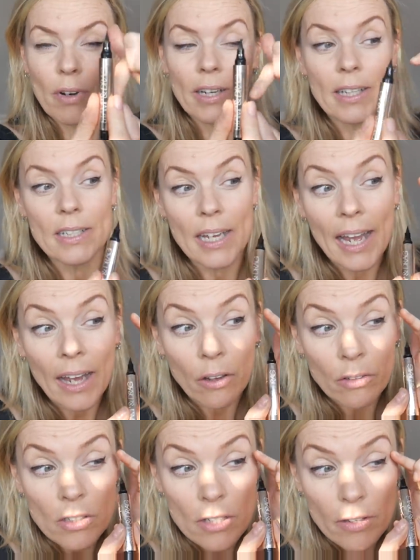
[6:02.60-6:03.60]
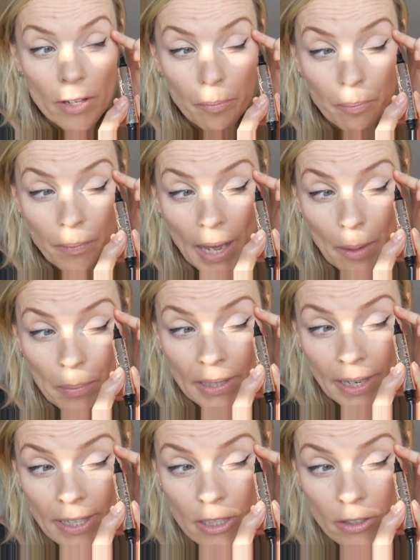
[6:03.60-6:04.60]
running down, so the
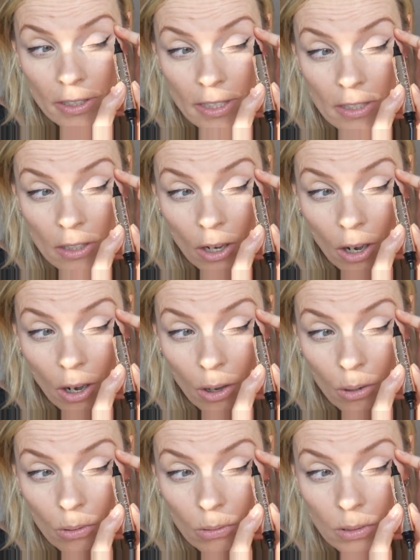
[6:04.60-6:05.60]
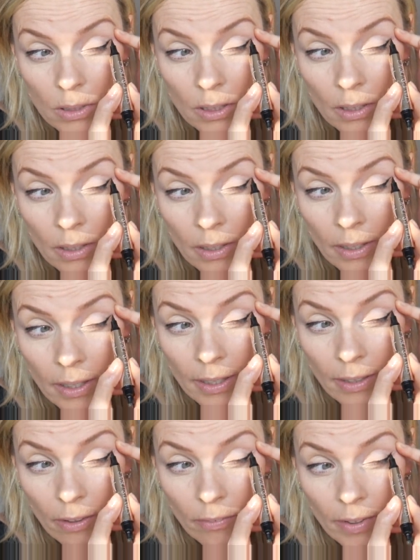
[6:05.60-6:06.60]
applicator needs to hold
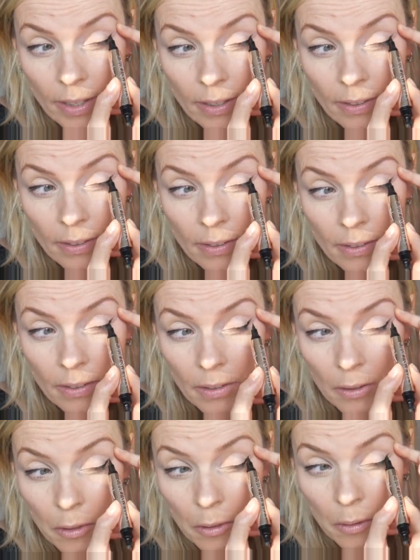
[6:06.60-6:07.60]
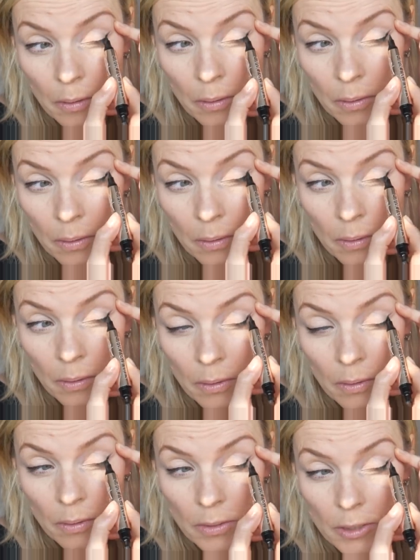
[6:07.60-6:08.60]
enough ink
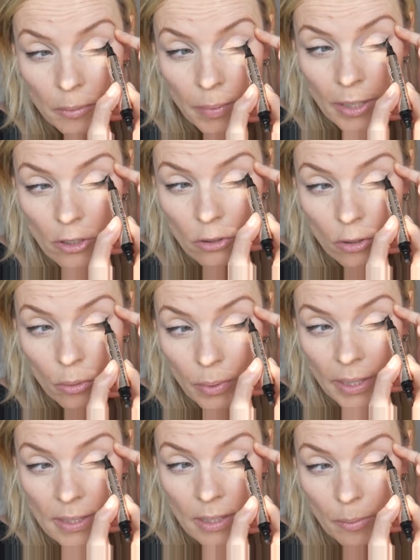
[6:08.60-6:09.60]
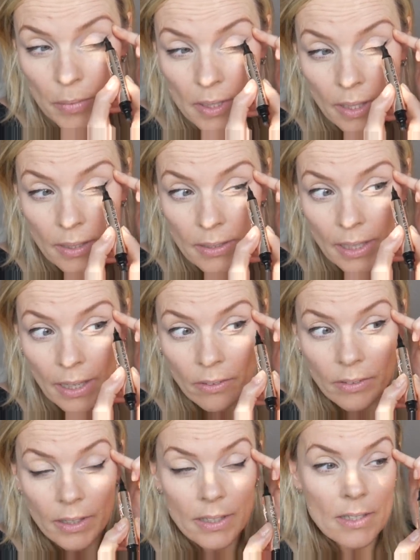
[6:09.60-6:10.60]
to make sure that when it's upside
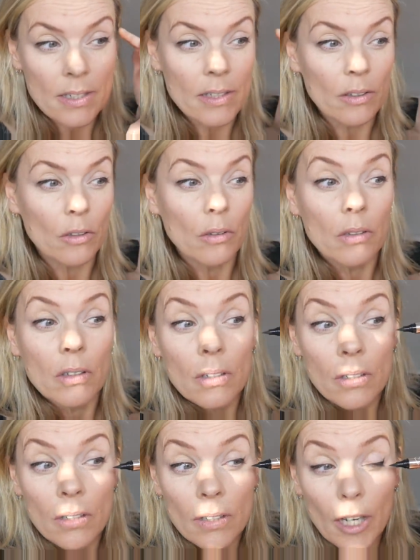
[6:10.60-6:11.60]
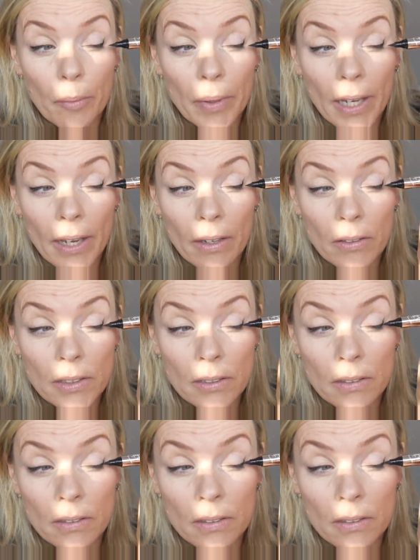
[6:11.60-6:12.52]
down, it's still coming out.